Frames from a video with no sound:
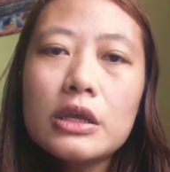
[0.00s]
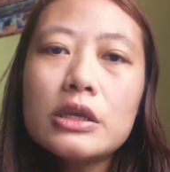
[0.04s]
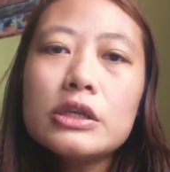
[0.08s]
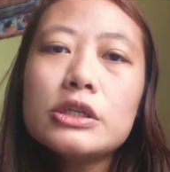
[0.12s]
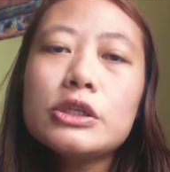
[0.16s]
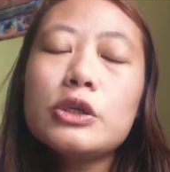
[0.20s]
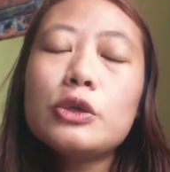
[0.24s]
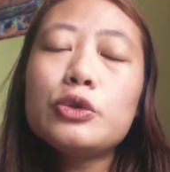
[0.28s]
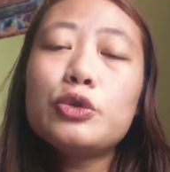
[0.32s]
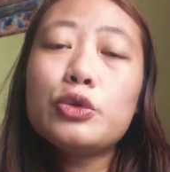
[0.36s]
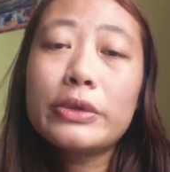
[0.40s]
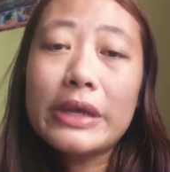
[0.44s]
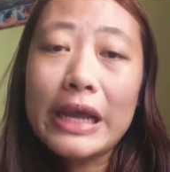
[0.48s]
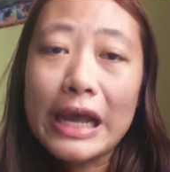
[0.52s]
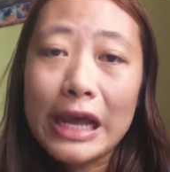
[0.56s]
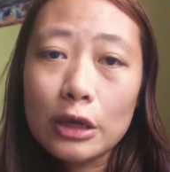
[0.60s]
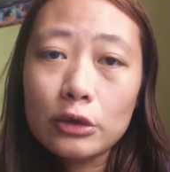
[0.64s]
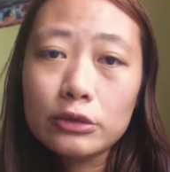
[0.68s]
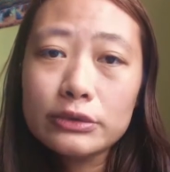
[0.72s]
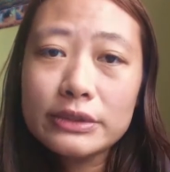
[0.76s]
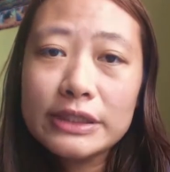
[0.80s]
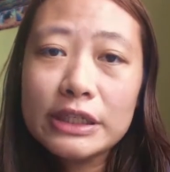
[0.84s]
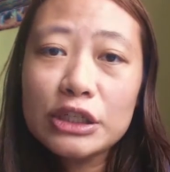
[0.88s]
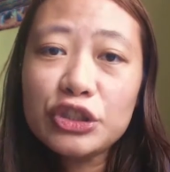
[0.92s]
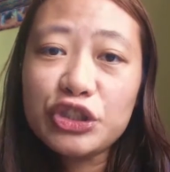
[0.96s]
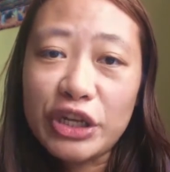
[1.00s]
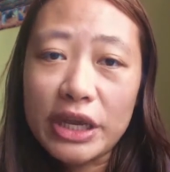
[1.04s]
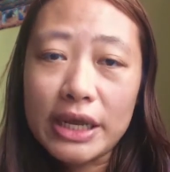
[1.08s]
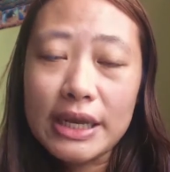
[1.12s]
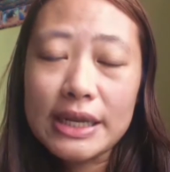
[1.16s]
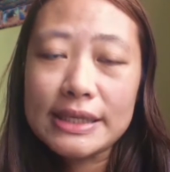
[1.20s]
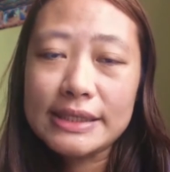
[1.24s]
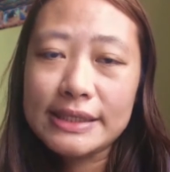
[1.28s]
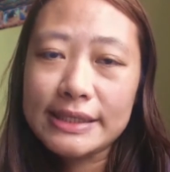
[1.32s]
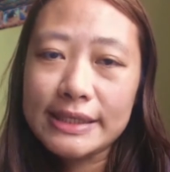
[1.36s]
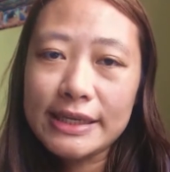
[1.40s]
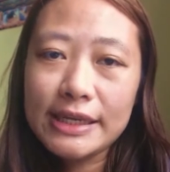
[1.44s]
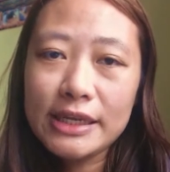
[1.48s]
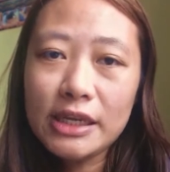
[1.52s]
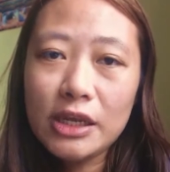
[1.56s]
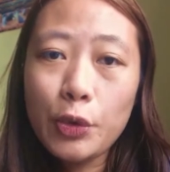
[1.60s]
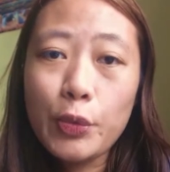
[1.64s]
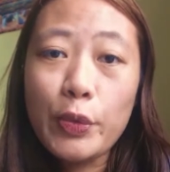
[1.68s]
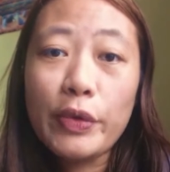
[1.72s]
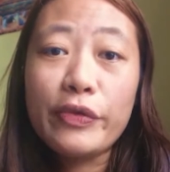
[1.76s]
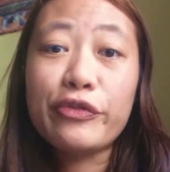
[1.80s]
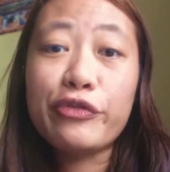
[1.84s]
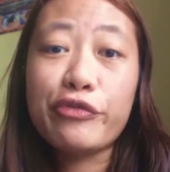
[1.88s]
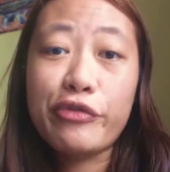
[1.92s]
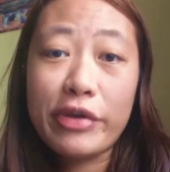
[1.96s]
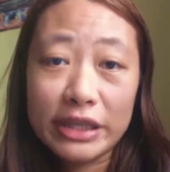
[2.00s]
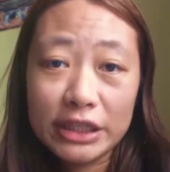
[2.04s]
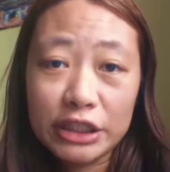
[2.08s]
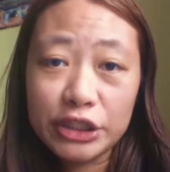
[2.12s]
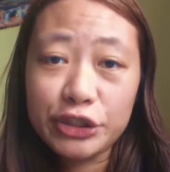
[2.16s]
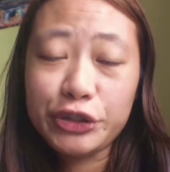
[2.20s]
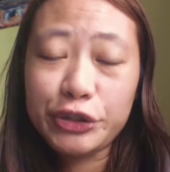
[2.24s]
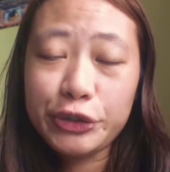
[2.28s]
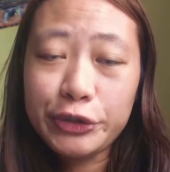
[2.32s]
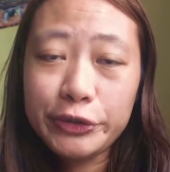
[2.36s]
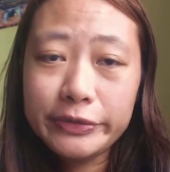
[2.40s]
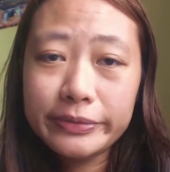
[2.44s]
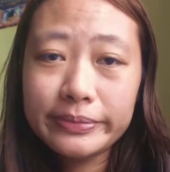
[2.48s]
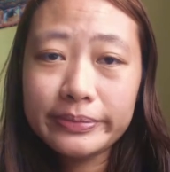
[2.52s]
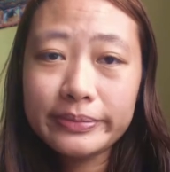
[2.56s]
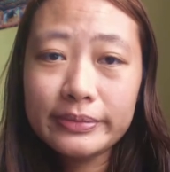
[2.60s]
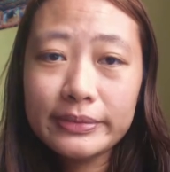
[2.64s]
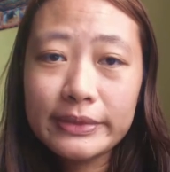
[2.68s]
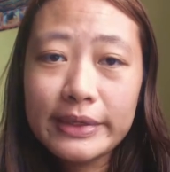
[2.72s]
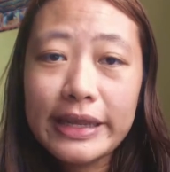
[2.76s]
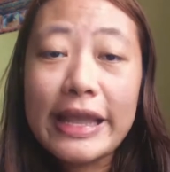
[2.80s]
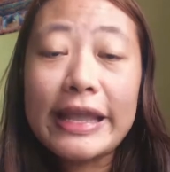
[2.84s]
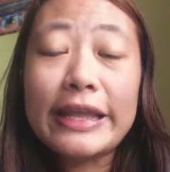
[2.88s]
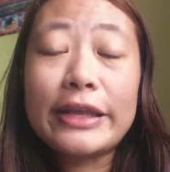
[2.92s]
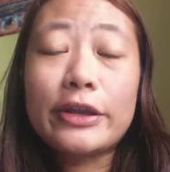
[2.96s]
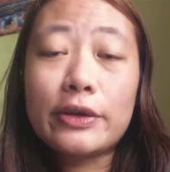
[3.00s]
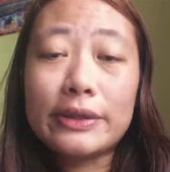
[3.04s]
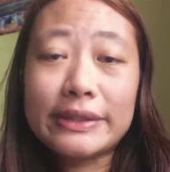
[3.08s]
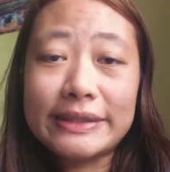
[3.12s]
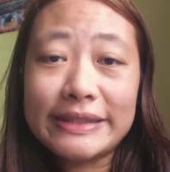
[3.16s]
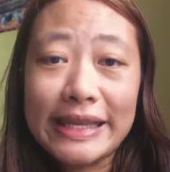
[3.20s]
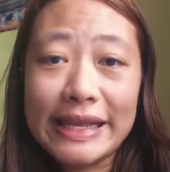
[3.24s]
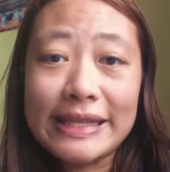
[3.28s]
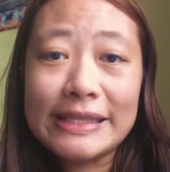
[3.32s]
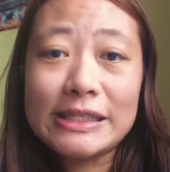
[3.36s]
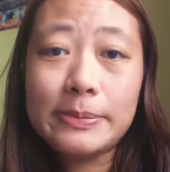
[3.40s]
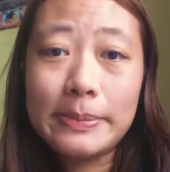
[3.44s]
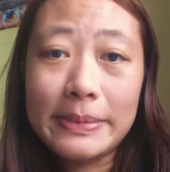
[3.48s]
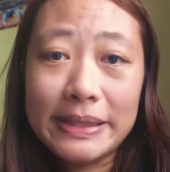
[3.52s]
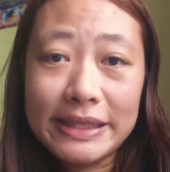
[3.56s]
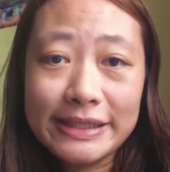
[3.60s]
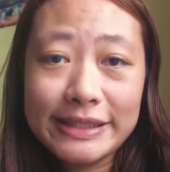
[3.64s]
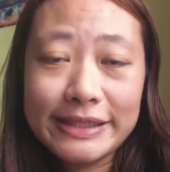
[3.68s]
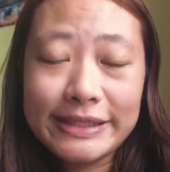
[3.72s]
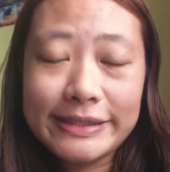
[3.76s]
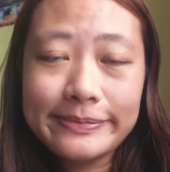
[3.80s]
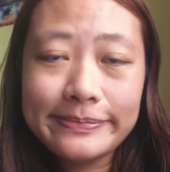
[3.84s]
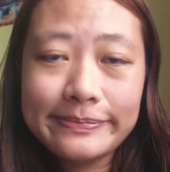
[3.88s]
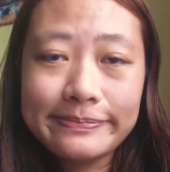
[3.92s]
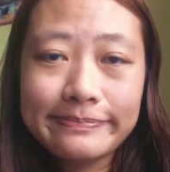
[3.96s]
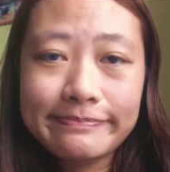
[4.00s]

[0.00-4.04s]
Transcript: So to counter jealousy with gratitude and contentment.